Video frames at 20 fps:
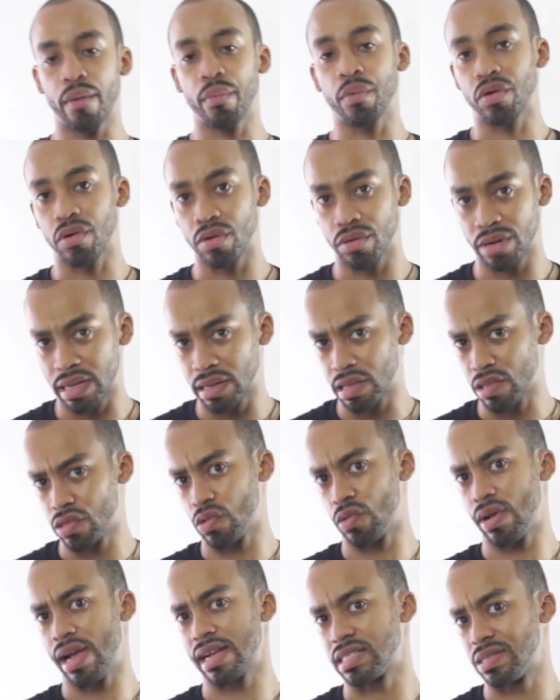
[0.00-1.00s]
work on getting the
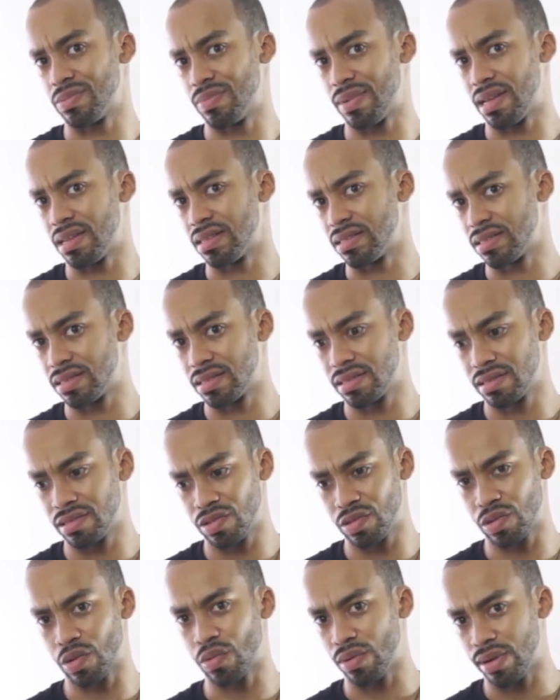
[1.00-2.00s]
third axis balance,
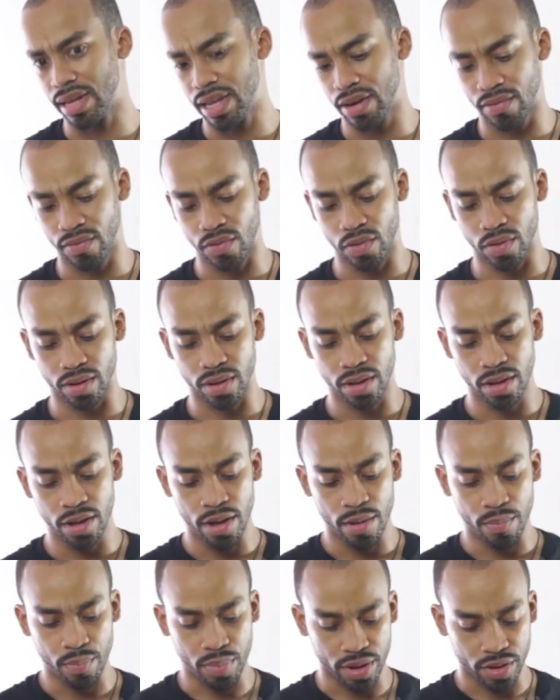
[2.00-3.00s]
you know, later on.
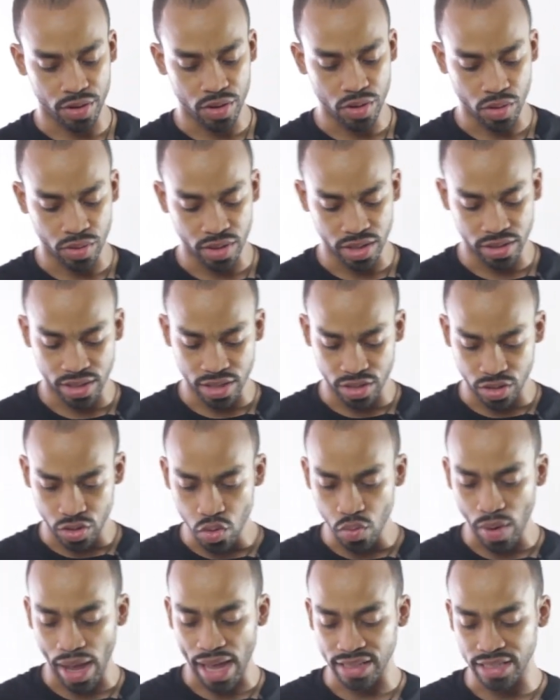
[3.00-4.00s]
But you know, these
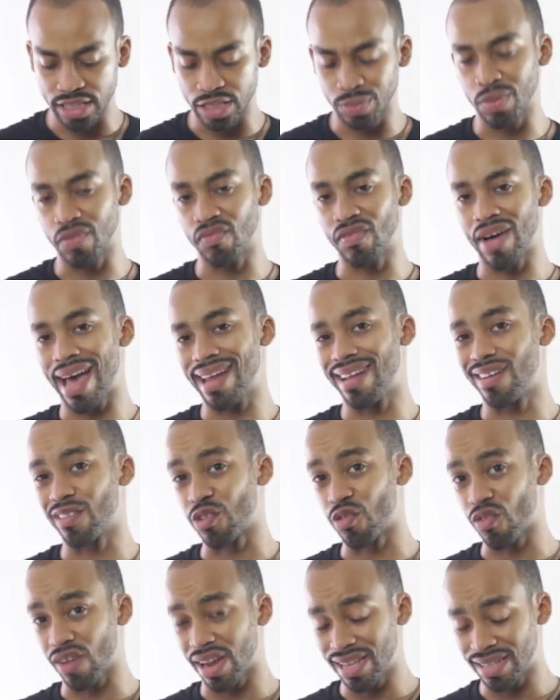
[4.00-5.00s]
two axes provide a
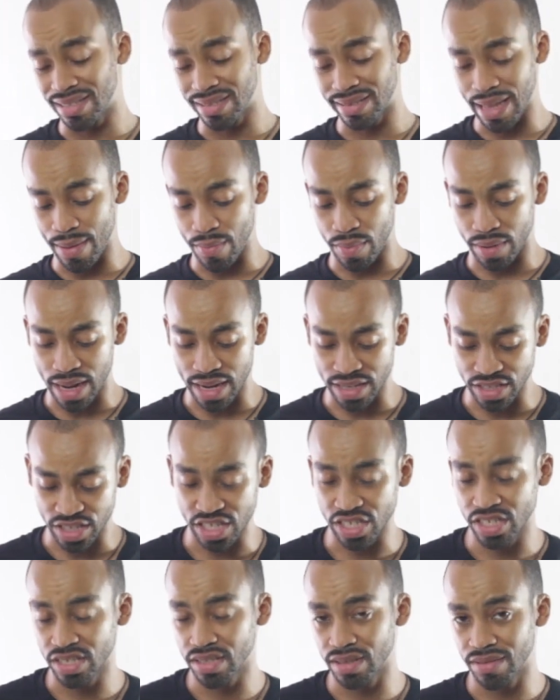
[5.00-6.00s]
great stabilized
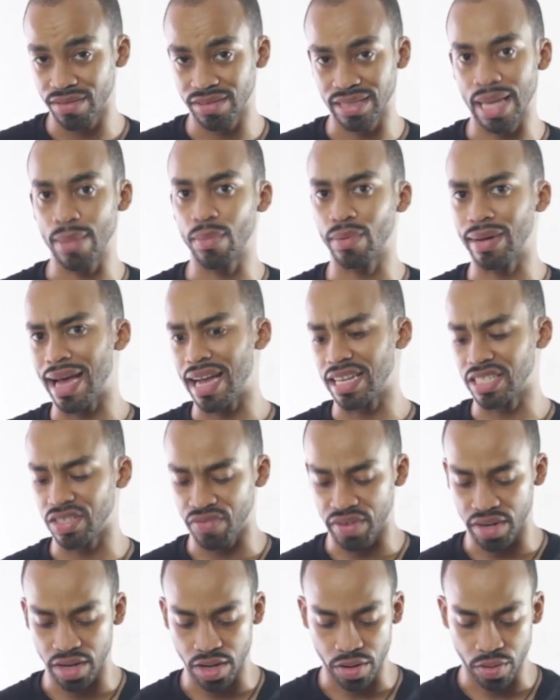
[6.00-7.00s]

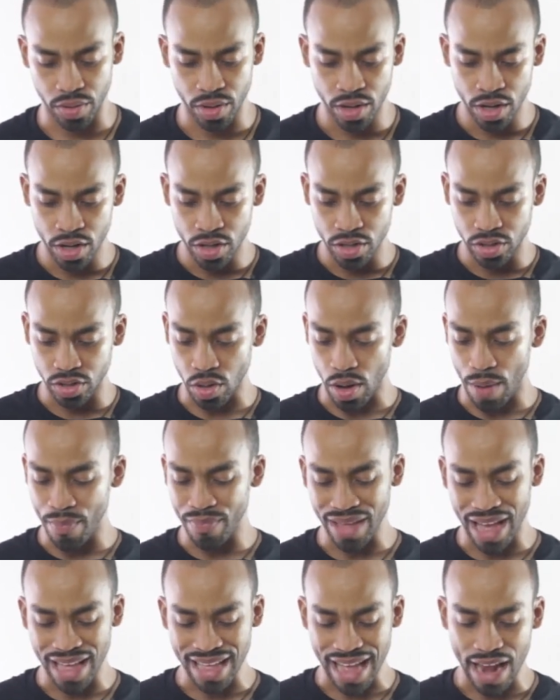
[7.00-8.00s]
video. So
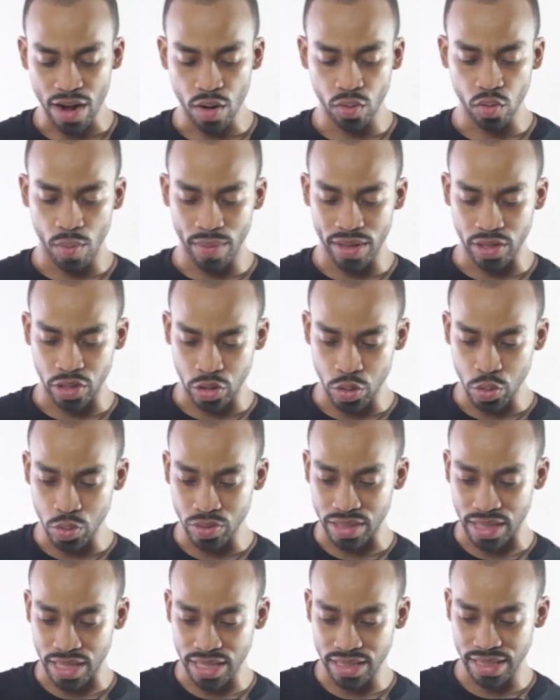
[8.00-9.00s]
I don't normally
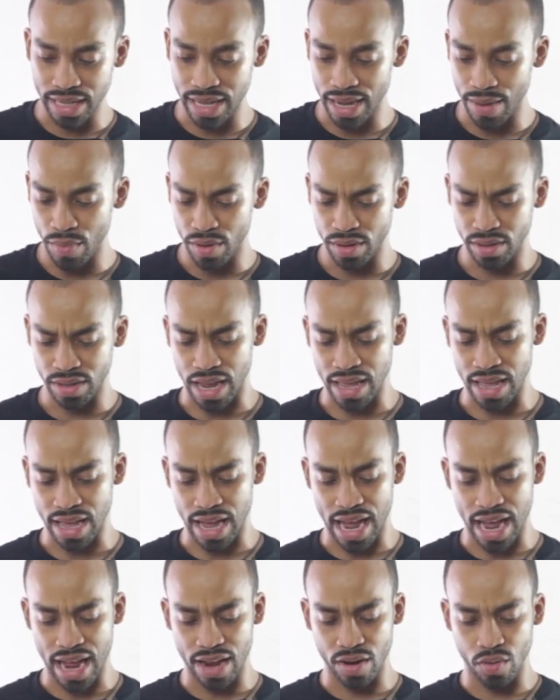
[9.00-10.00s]
use this camera.
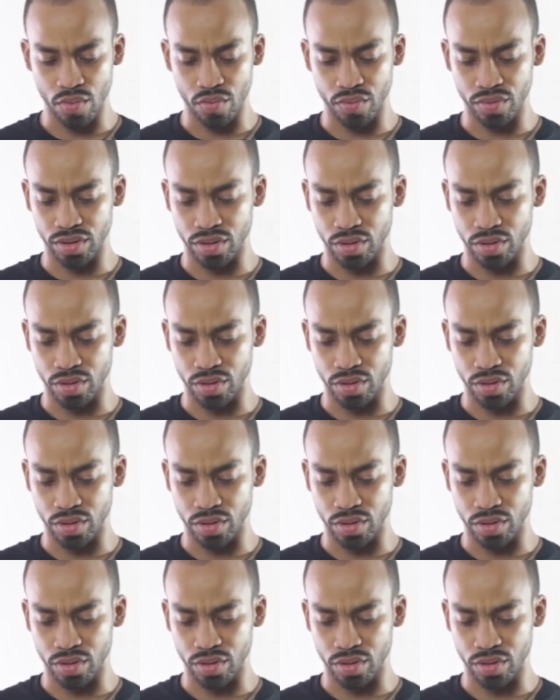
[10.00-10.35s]
I don't, you